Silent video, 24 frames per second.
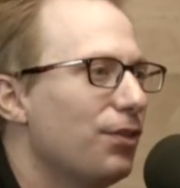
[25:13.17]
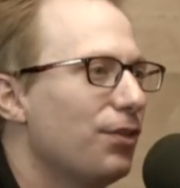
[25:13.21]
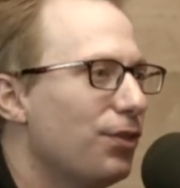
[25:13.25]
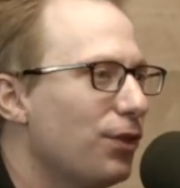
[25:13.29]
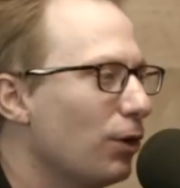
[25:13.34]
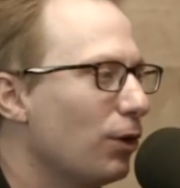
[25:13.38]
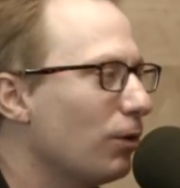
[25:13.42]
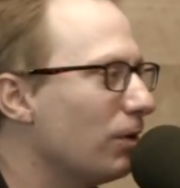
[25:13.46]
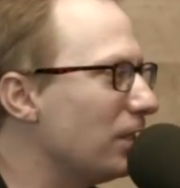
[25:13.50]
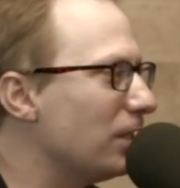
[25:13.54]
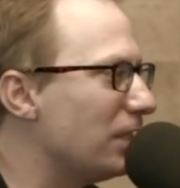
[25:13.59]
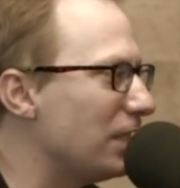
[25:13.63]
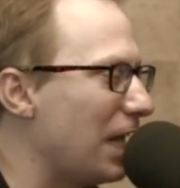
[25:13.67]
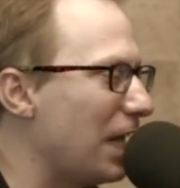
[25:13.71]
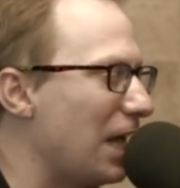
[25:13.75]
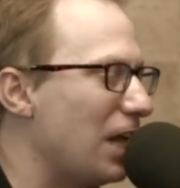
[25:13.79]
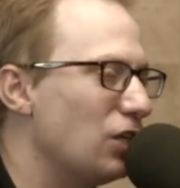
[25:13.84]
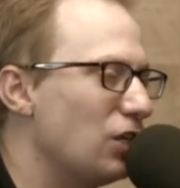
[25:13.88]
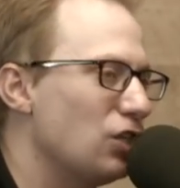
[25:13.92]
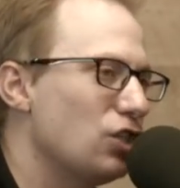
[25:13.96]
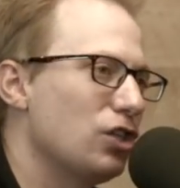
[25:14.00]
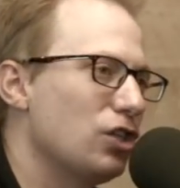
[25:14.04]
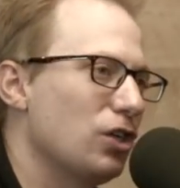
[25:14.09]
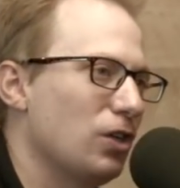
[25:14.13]
they're
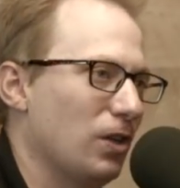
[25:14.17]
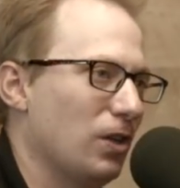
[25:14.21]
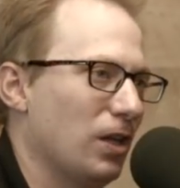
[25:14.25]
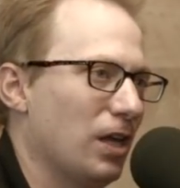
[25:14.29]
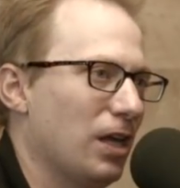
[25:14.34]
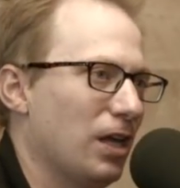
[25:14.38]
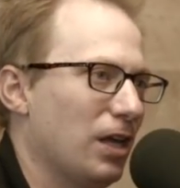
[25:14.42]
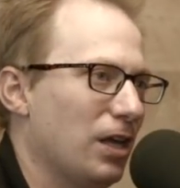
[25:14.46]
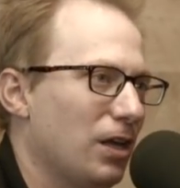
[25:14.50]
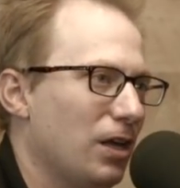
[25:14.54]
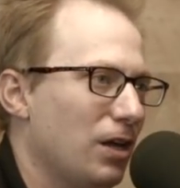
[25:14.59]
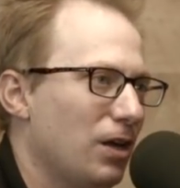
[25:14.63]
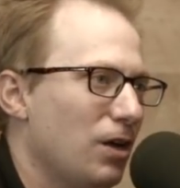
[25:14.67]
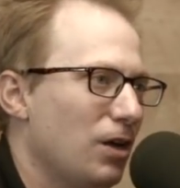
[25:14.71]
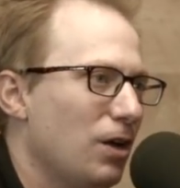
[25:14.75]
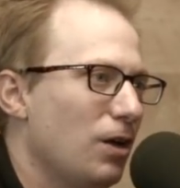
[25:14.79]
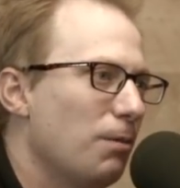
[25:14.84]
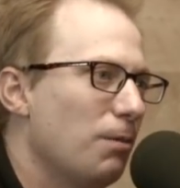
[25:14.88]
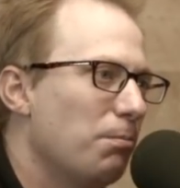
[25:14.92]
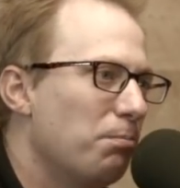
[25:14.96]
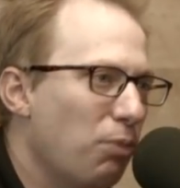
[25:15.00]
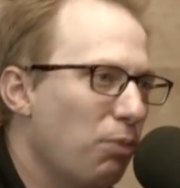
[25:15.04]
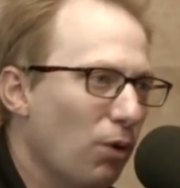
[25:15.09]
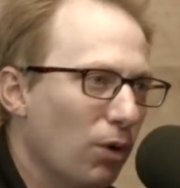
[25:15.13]
intentionally
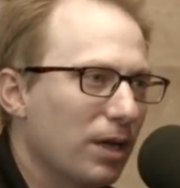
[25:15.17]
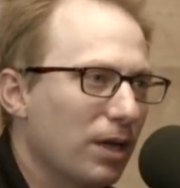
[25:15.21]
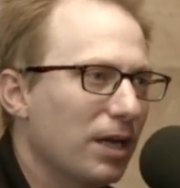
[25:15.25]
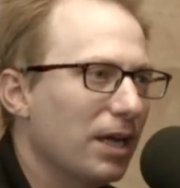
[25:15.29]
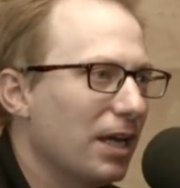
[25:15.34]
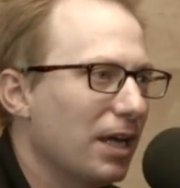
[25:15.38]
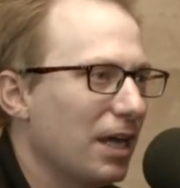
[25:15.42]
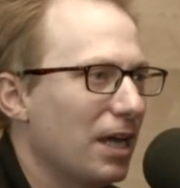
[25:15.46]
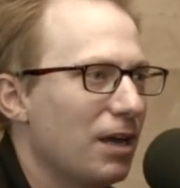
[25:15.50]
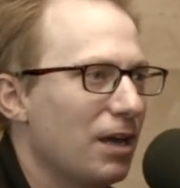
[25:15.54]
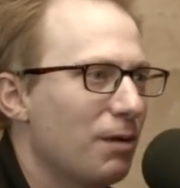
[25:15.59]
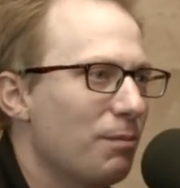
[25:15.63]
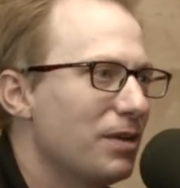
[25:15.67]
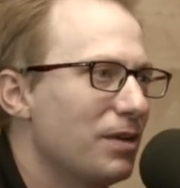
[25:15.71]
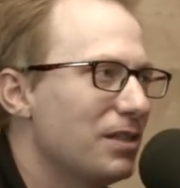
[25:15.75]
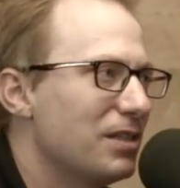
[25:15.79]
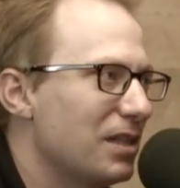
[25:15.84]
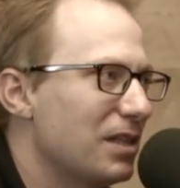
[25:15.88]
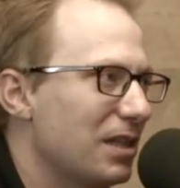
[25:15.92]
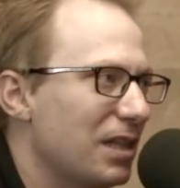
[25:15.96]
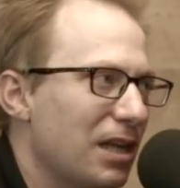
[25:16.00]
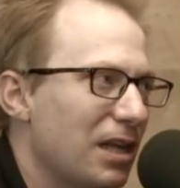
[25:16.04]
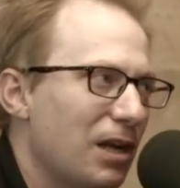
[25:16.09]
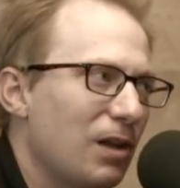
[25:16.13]
booking him as
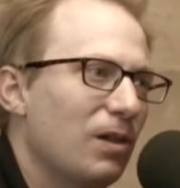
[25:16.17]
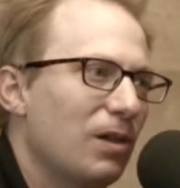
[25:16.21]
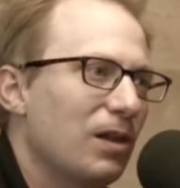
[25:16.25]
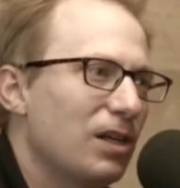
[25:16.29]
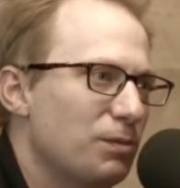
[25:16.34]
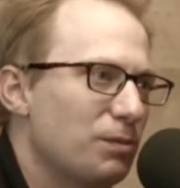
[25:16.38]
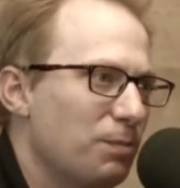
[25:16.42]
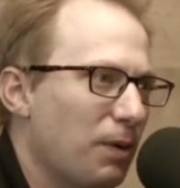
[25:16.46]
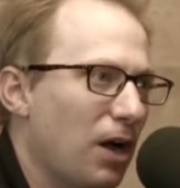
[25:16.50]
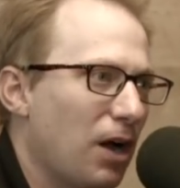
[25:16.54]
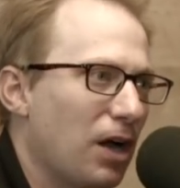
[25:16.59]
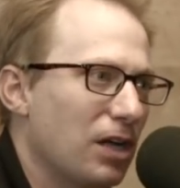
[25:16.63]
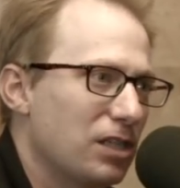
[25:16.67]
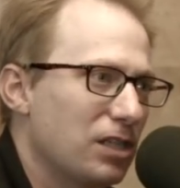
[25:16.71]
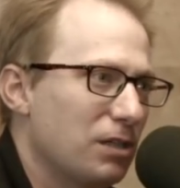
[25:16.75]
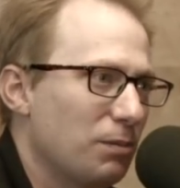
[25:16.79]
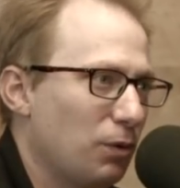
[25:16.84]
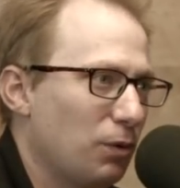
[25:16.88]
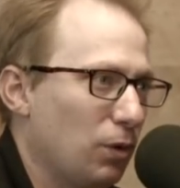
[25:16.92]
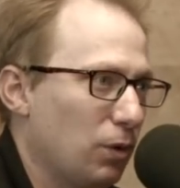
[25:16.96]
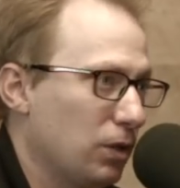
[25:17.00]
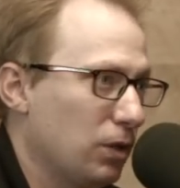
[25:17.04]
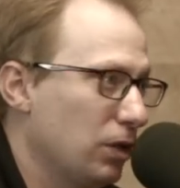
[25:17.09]
little as possible.